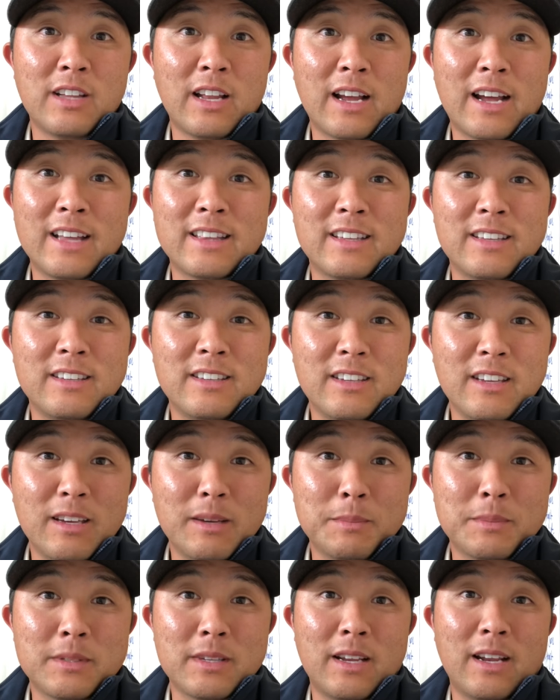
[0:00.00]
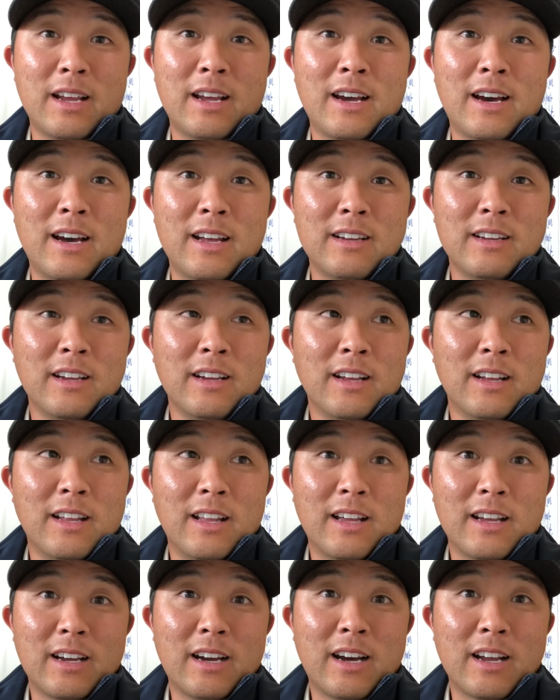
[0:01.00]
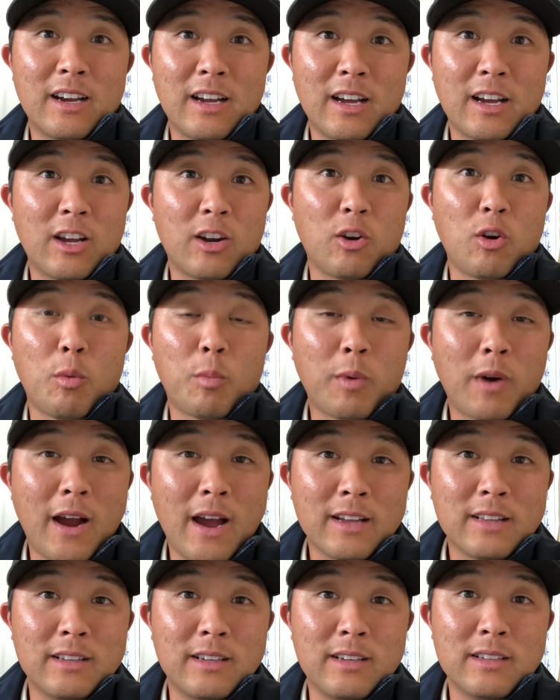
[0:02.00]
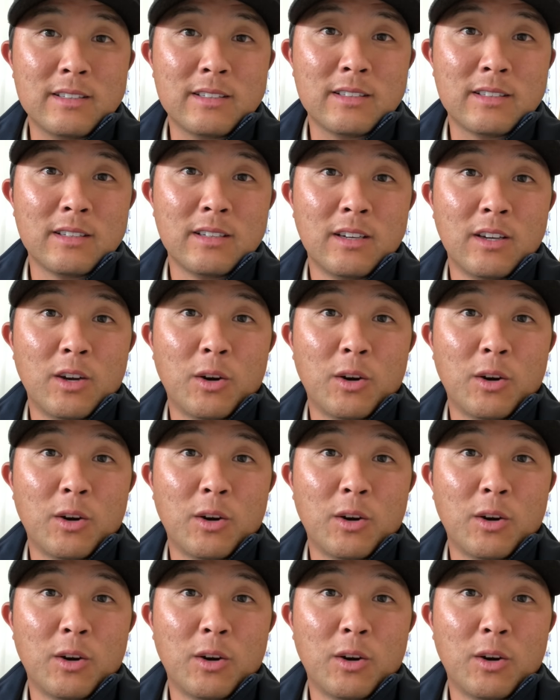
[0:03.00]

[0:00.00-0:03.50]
I got the yips, and I got to go practice,